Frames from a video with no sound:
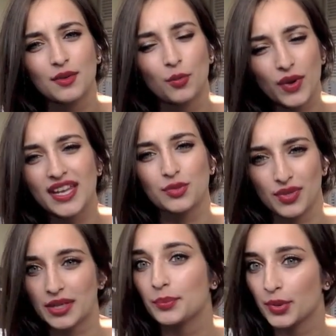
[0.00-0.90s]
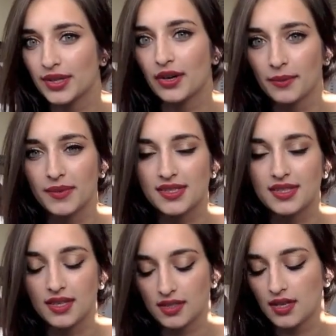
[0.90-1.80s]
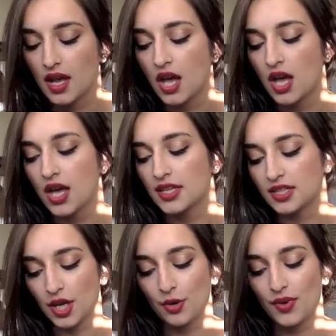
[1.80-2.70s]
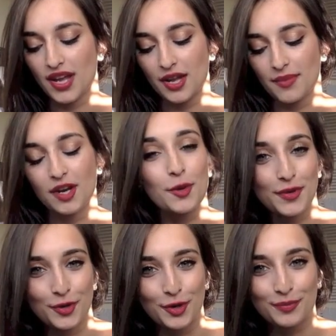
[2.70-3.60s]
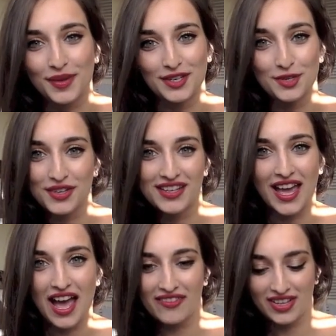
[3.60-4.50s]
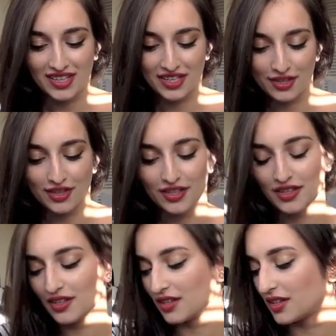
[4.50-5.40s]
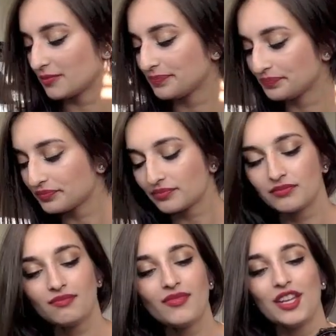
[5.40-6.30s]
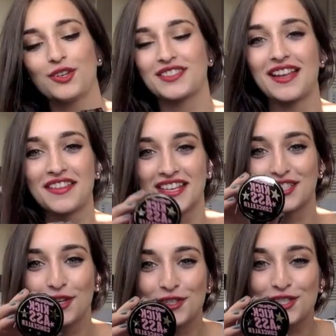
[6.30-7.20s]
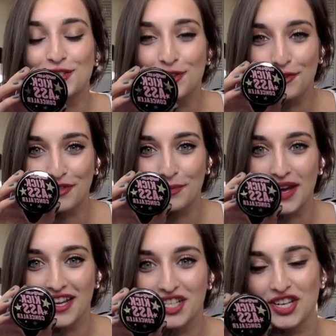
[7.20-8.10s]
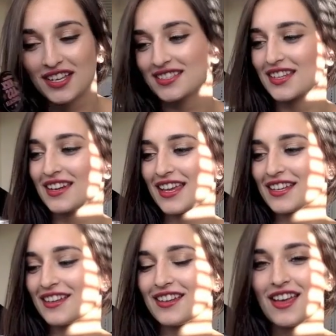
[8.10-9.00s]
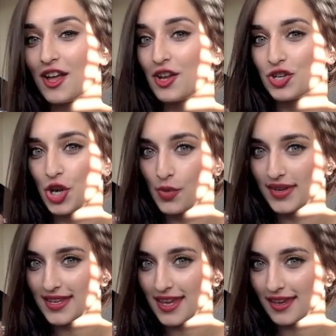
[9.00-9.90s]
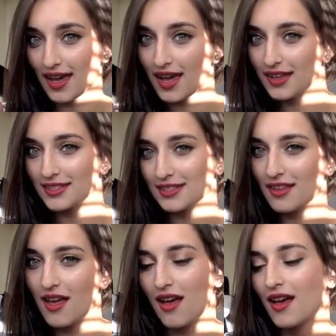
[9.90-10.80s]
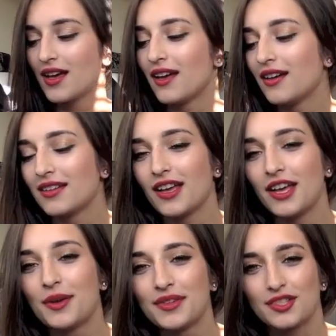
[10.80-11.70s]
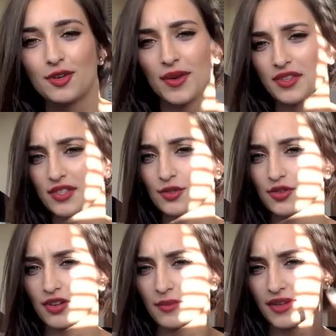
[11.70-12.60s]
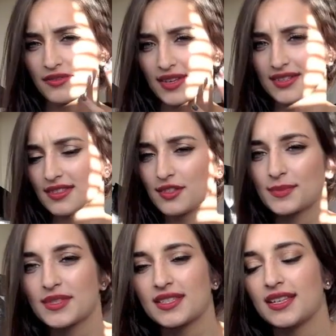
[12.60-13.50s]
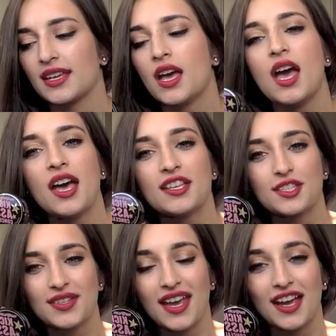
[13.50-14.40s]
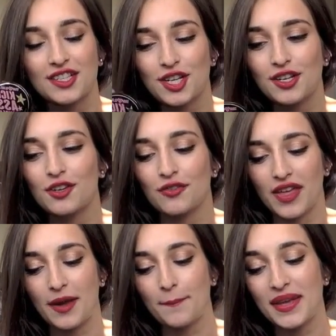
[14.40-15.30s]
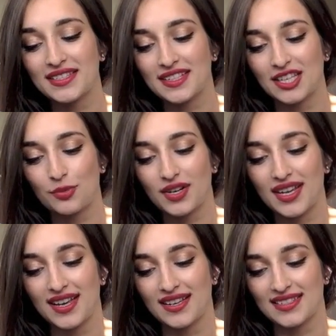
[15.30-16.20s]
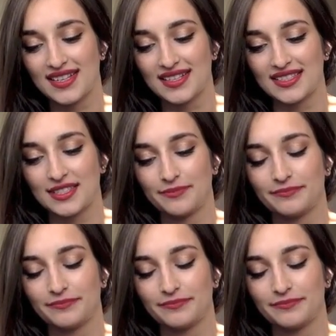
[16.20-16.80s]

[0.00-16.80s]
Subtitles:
weird when I put it on my skin. So I'll open it up and you can have a little look. Looks like this. Don't you just love the packaging? Isn't it like totally kick-ass? Sorry about the sun on my face, it looks a bit silly. So yeah, I totally love that. Basically what it has is